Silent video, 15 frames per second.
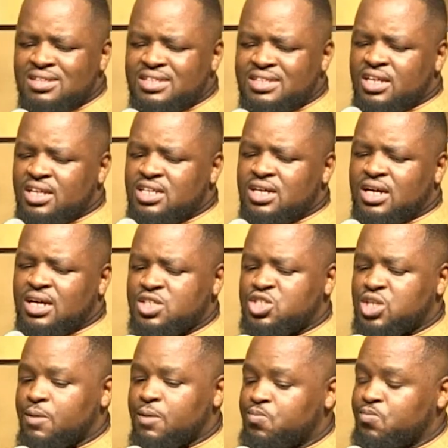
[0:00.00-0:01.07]
the reading culture.
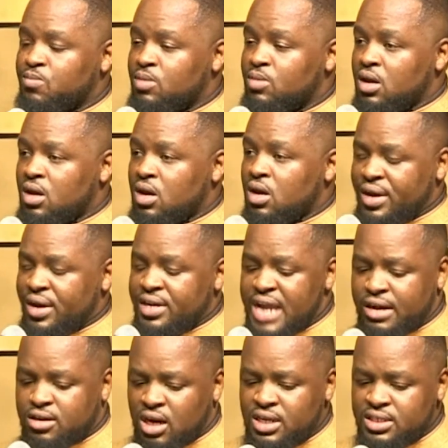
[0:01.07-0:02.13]
What did I
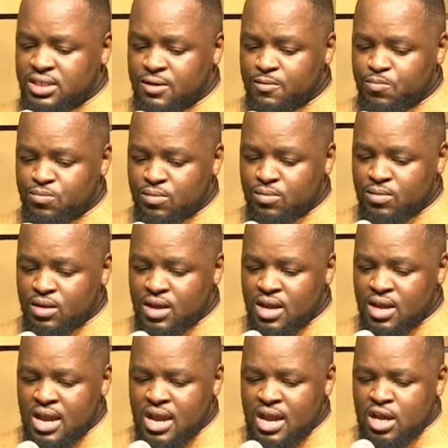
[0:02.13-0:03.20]
call it?
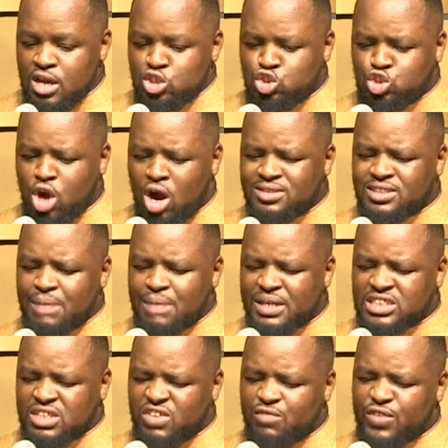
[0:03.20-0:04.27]
John chapter
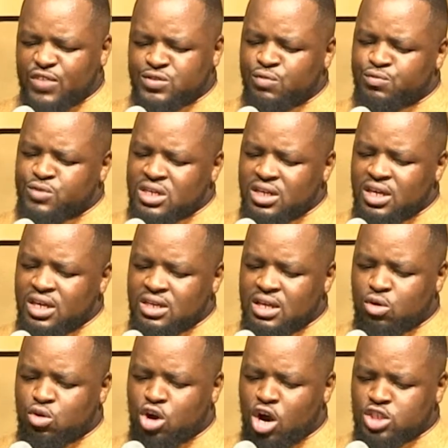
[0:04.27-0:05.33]
7, verse 15, in the
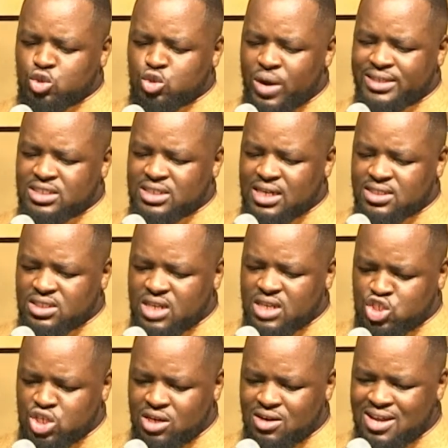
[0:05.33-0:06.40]
God's Word
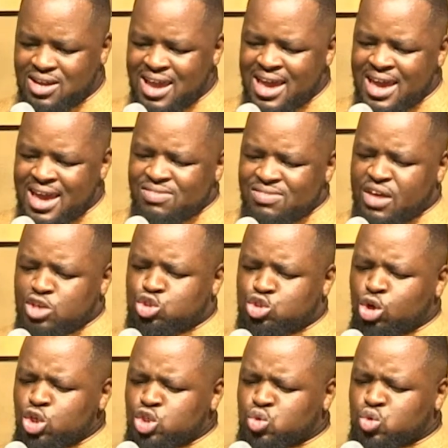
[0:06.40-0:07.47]
translation, the
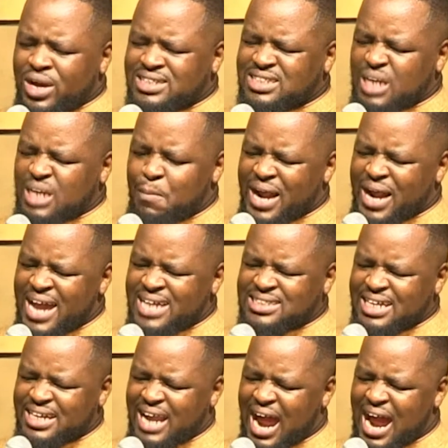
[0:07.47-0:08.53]
Jews were surprised
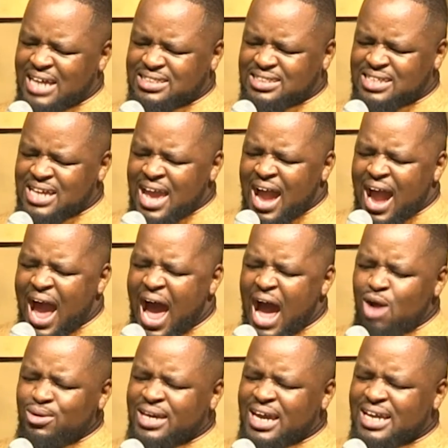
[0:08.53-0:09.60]
and asked,
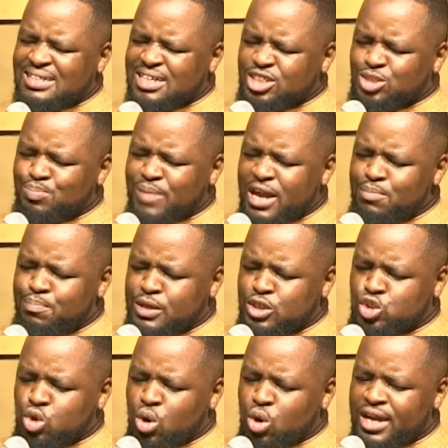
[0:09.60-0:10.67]
How can this man be
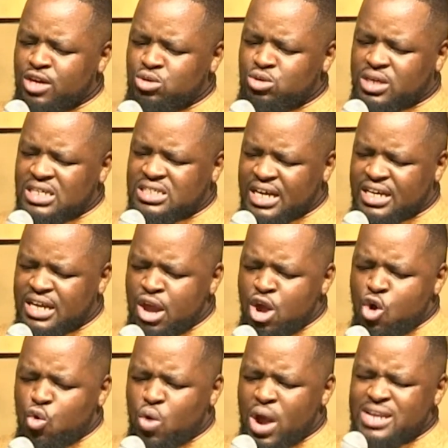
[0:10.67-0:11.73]
so educated
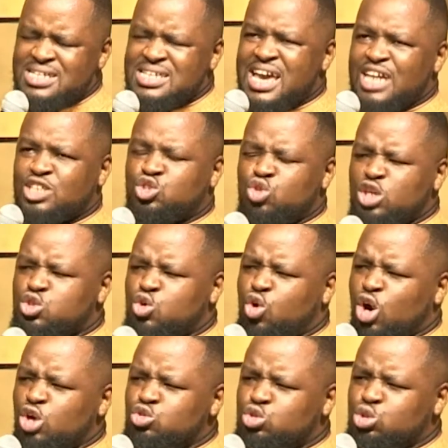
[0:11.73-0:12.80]
when he has not
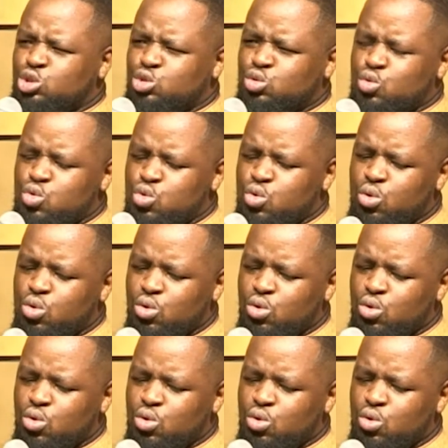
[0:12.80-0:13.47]
gone to school?